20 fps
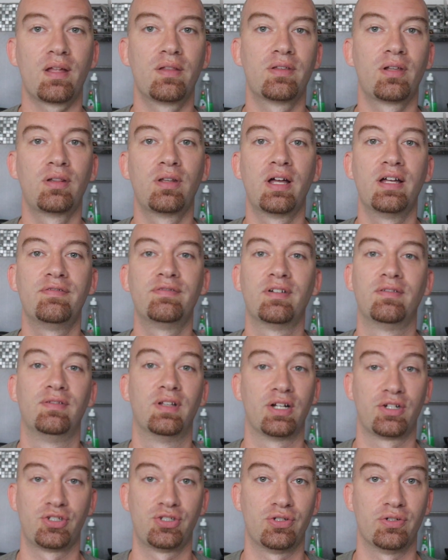the life of
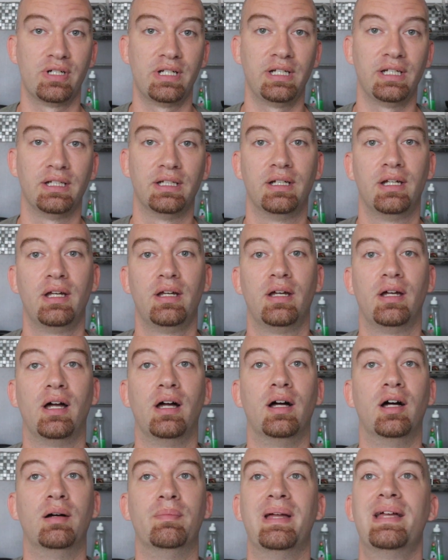luxury.
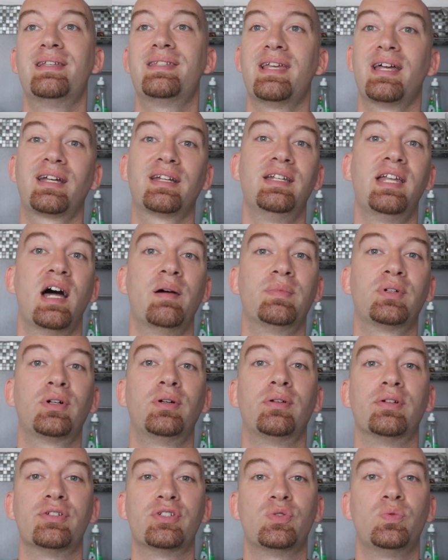As
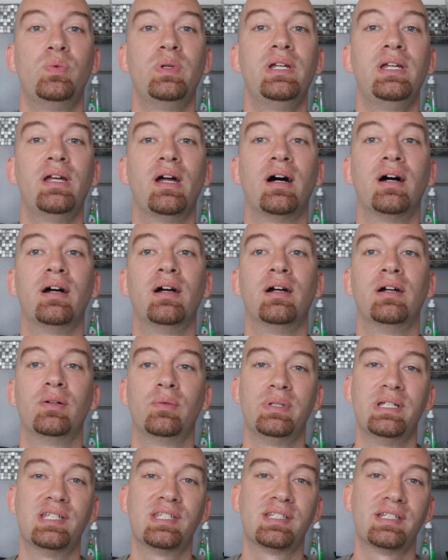economical as we are,
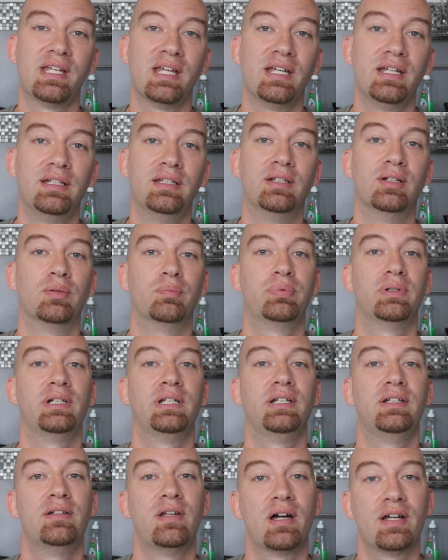we stayed in a
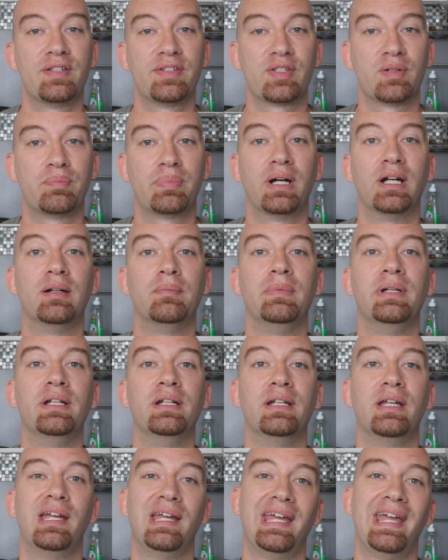pretty nice
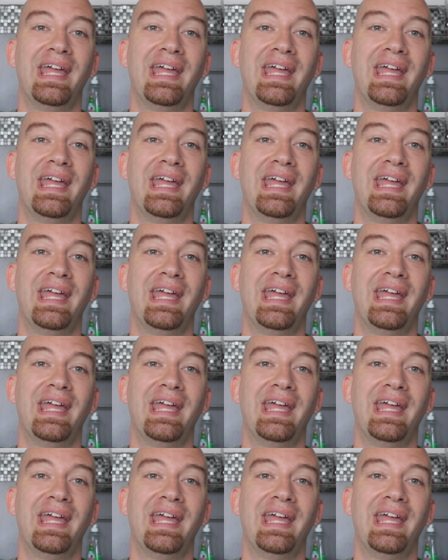apartment,